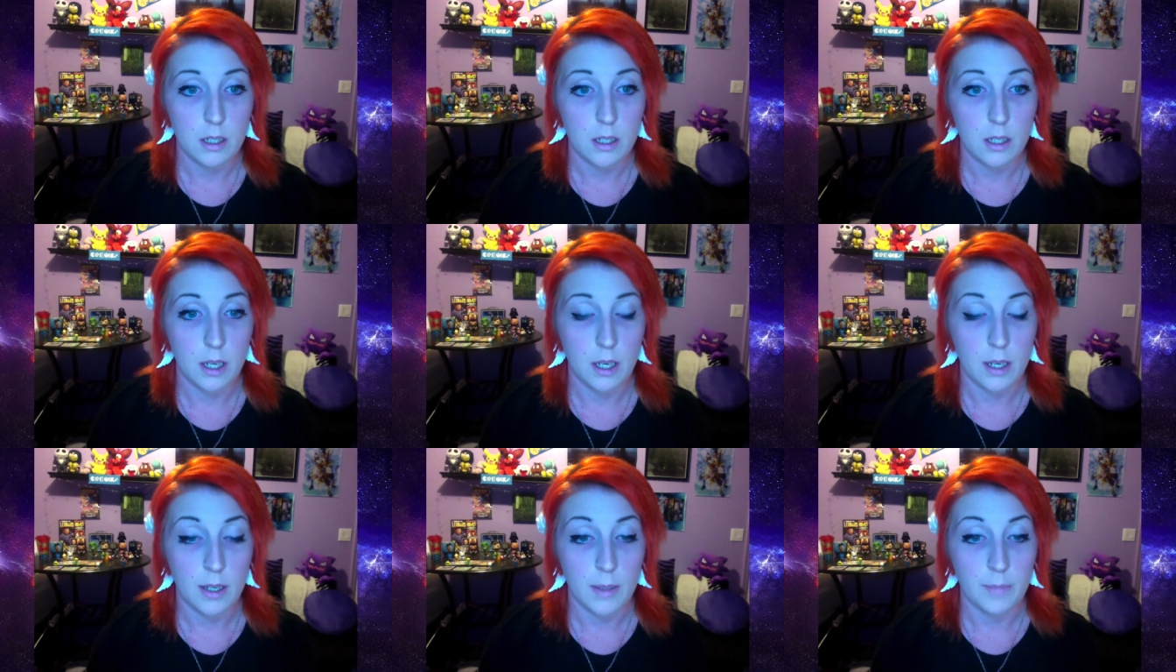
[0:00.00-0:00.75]

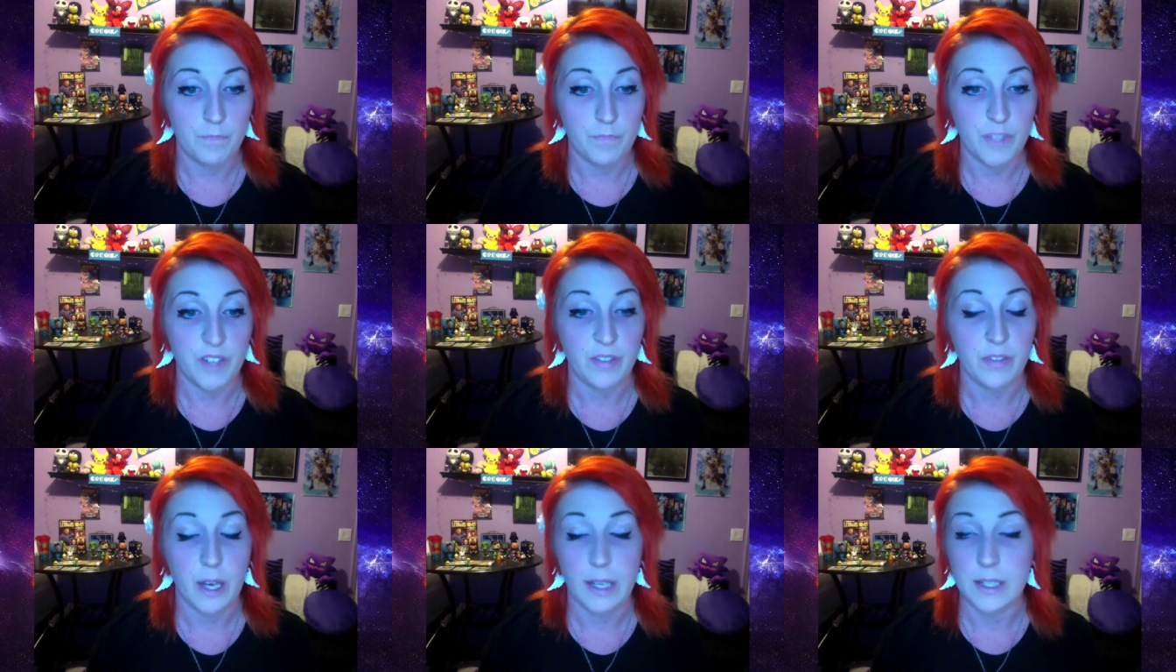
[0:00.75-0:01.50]
Um,
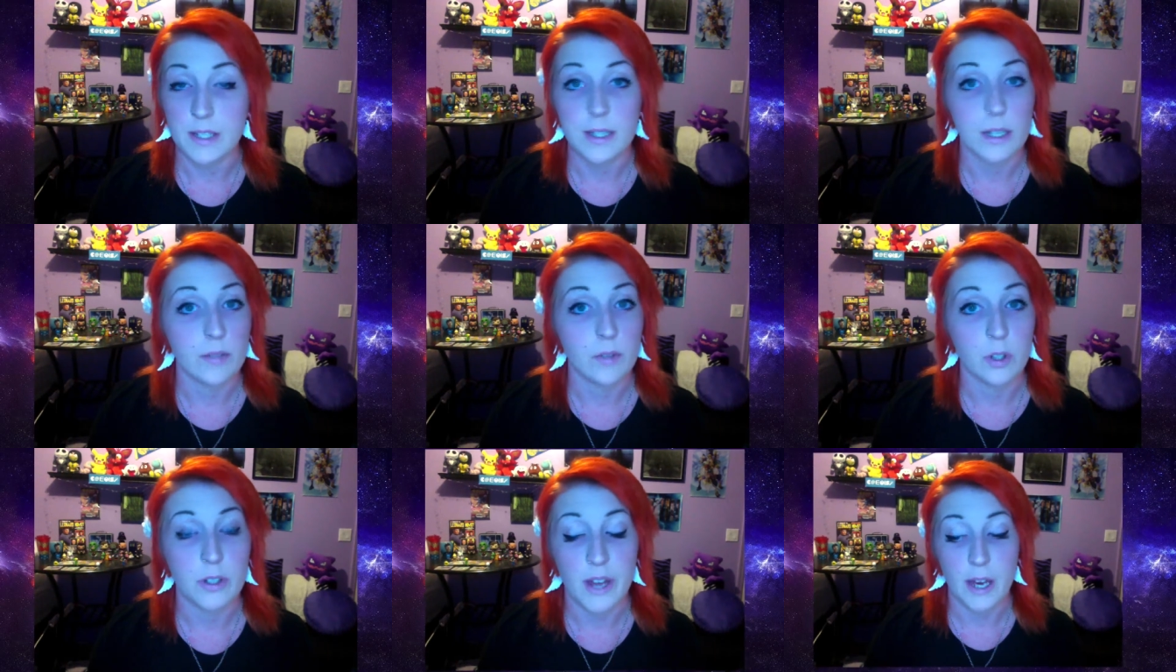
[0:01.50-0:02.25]
I, I
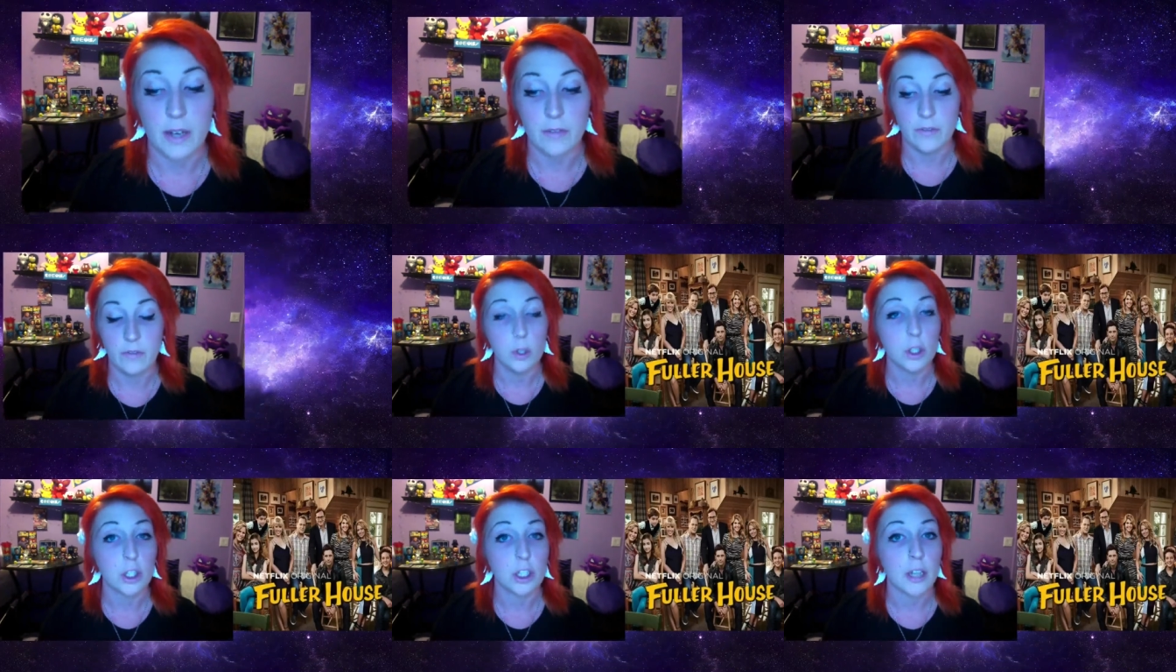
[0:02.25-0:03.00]
discovered that
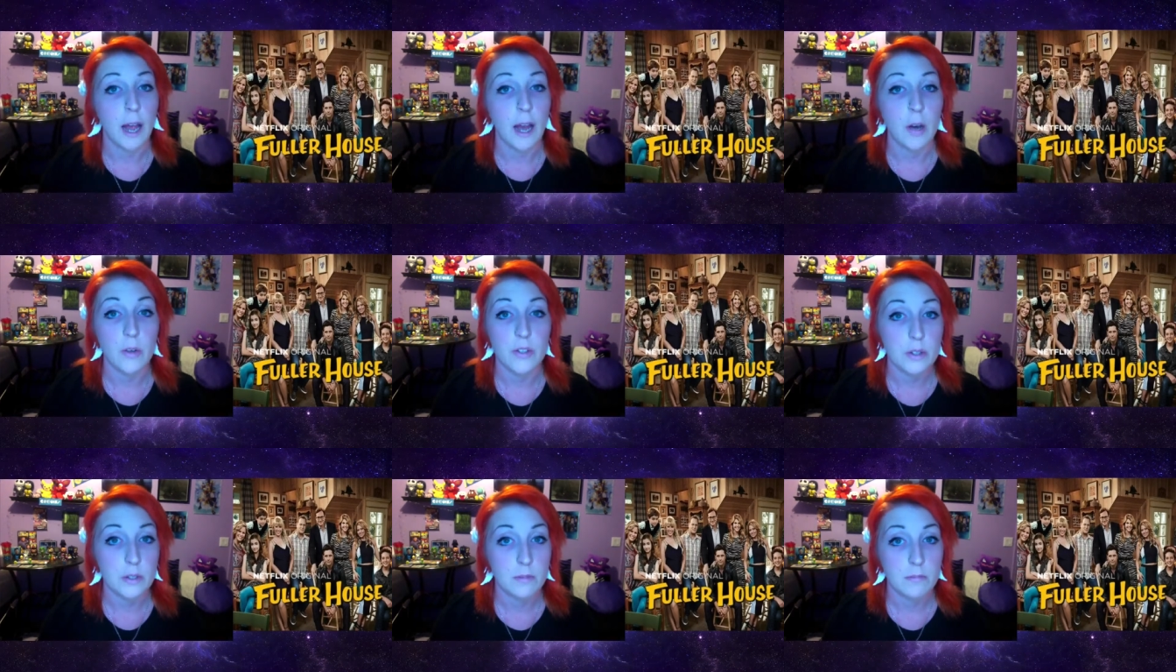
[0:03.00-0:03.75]
Fuller
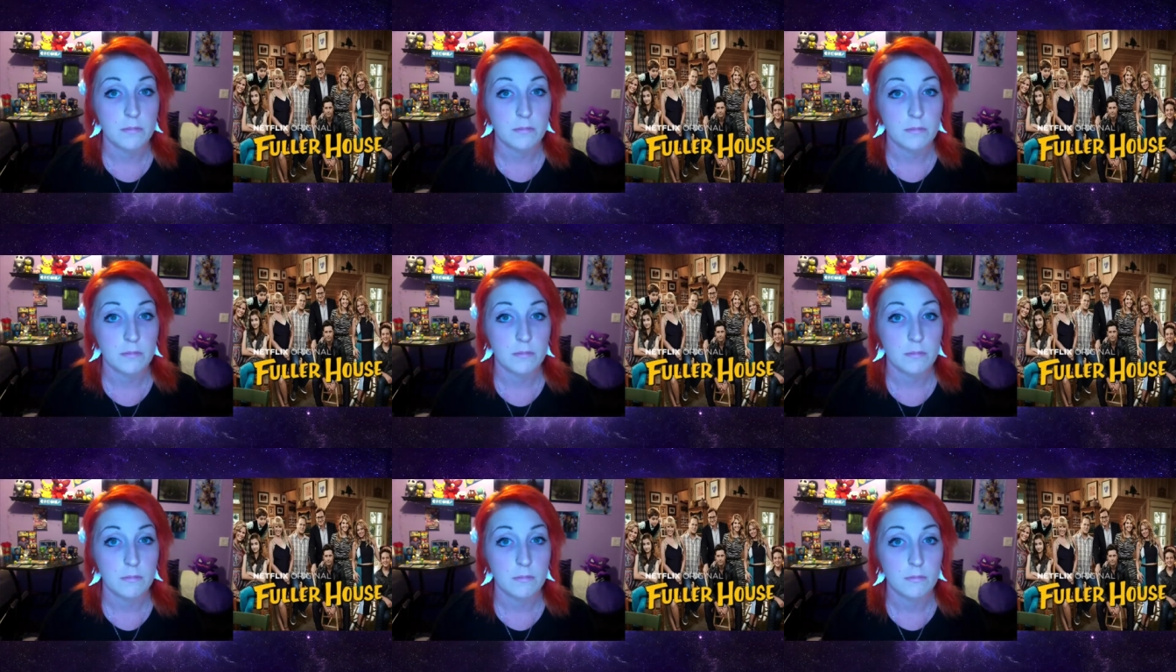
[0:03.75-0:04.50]
House
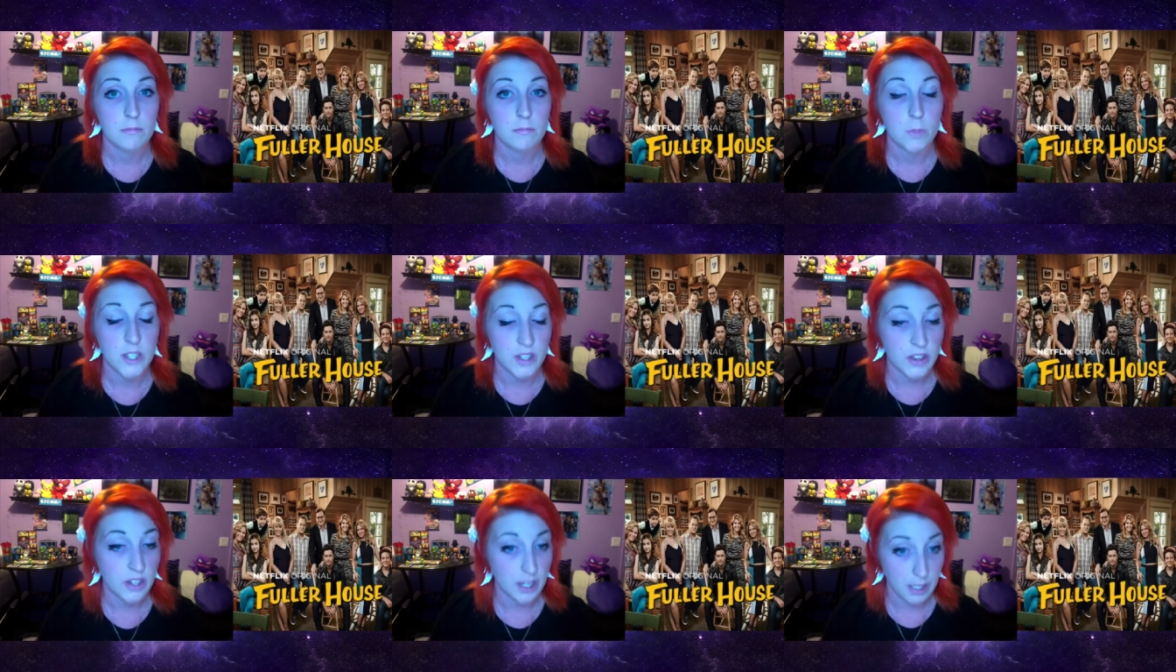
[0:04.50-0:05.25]
was
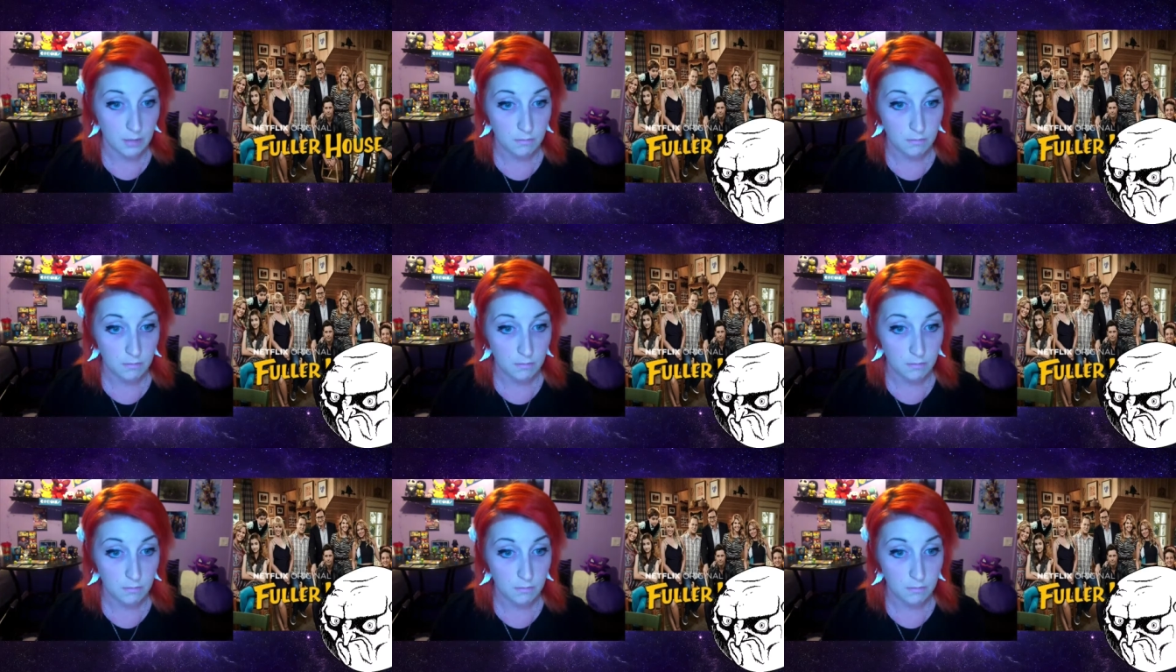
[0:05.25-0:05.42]
a thing.